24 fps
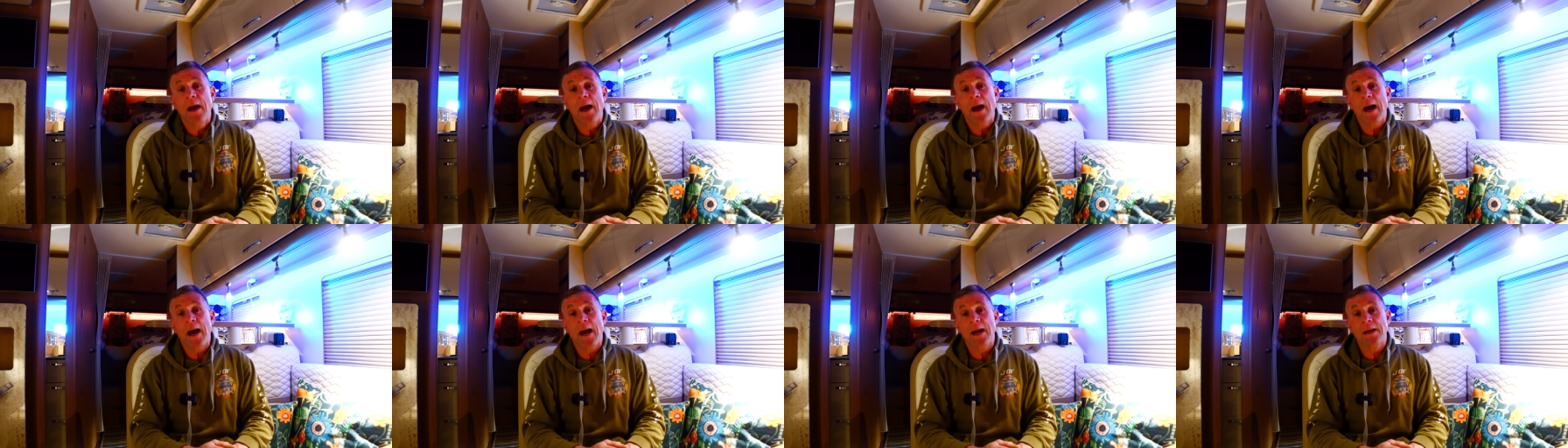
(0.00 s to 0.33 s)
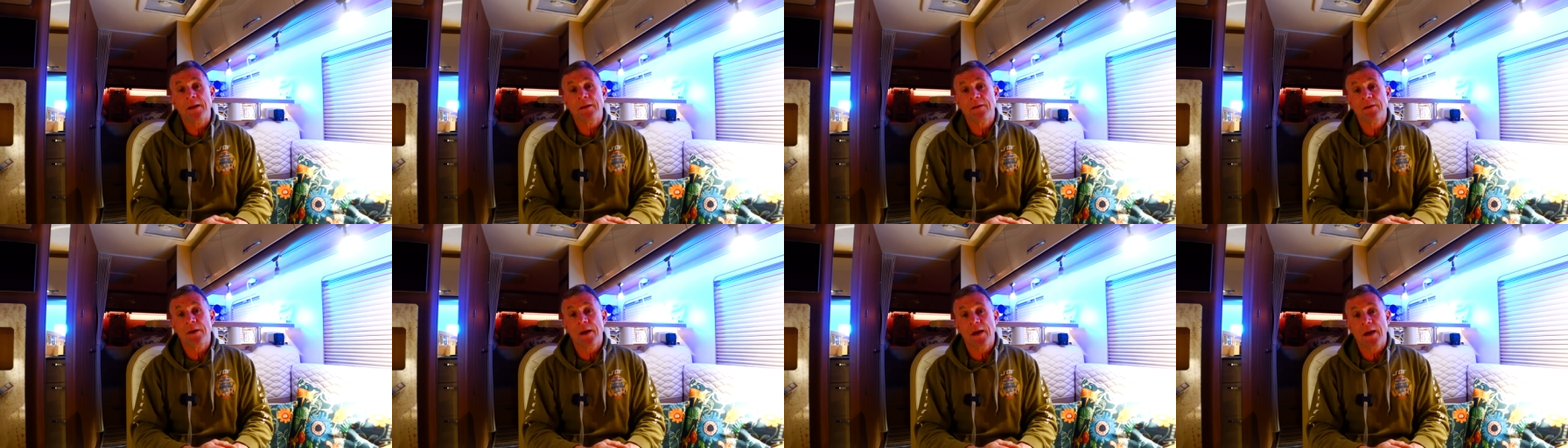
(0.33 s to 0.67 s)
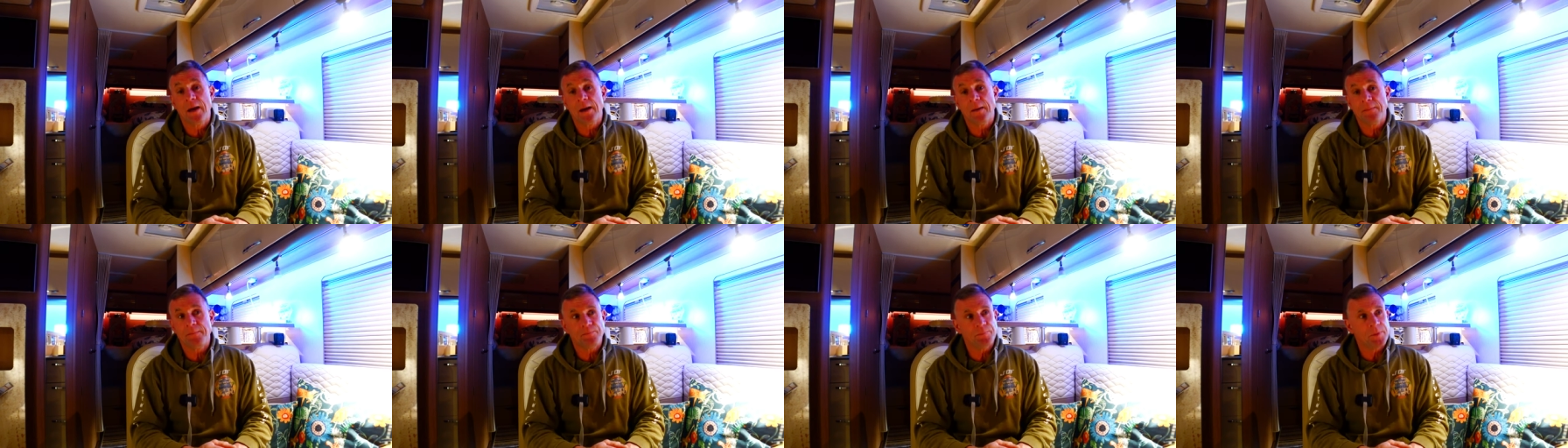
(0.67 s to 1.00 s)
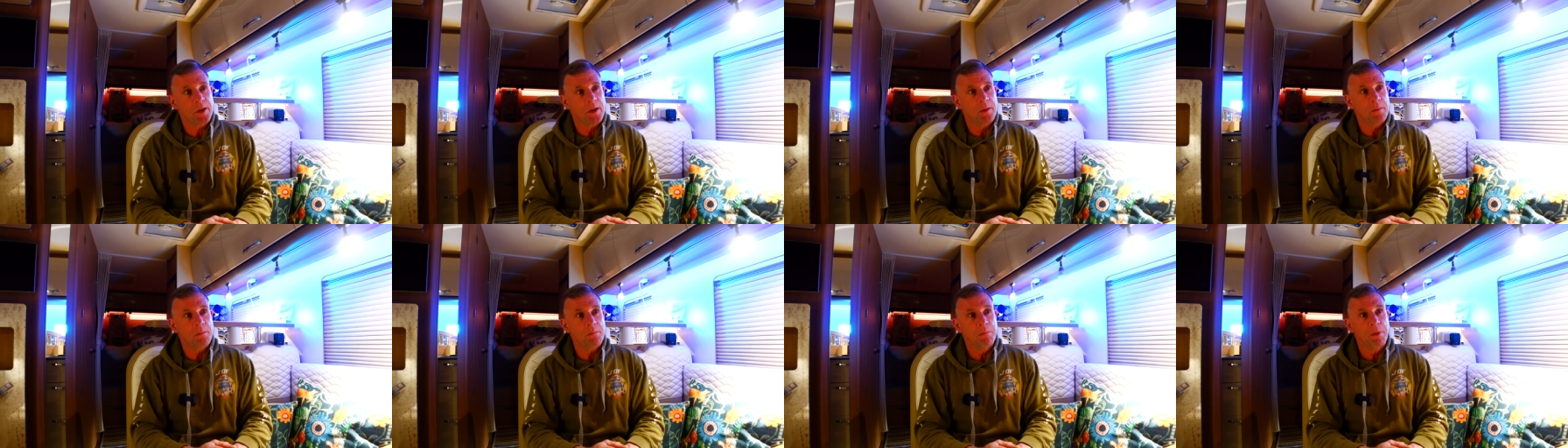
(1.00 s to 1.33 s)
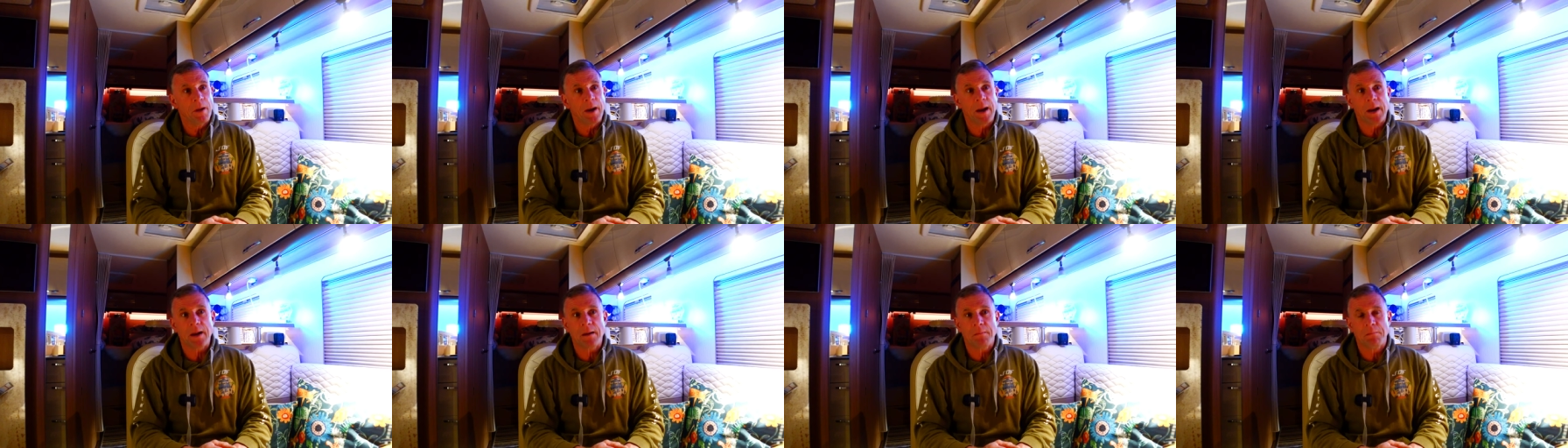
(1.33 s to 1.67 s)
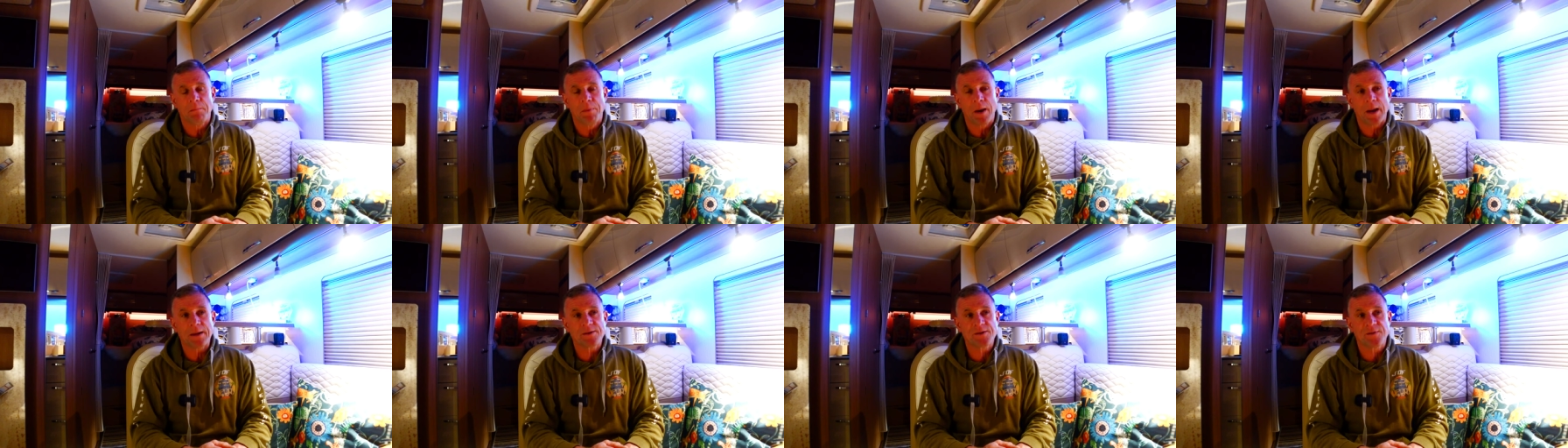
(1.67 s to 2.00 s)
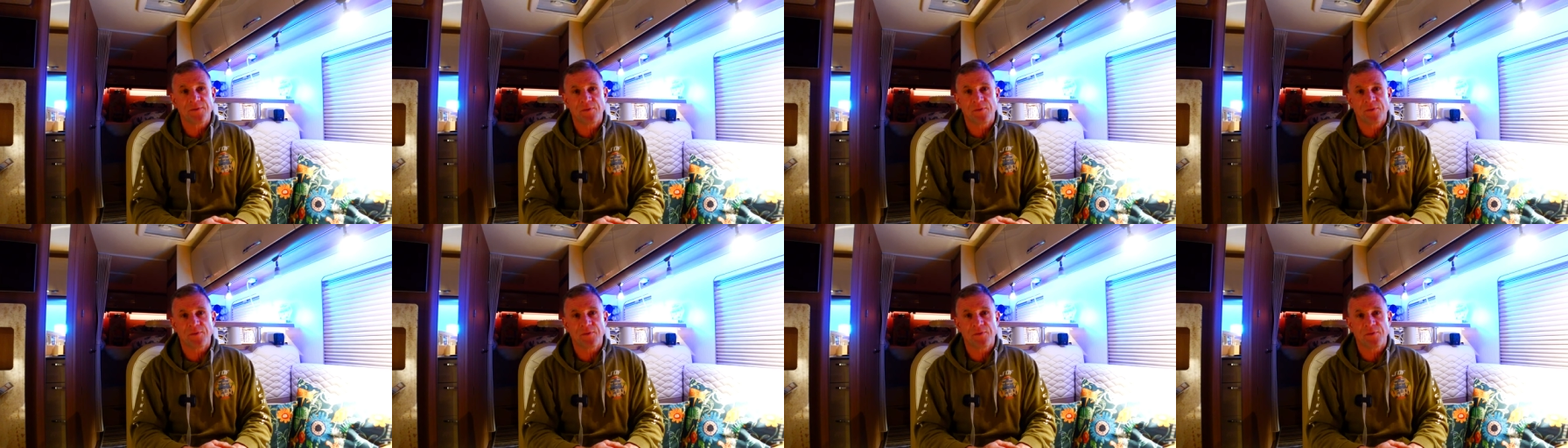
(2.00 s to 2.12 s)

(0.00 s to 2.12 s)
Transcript: and. Uh, Bla Blas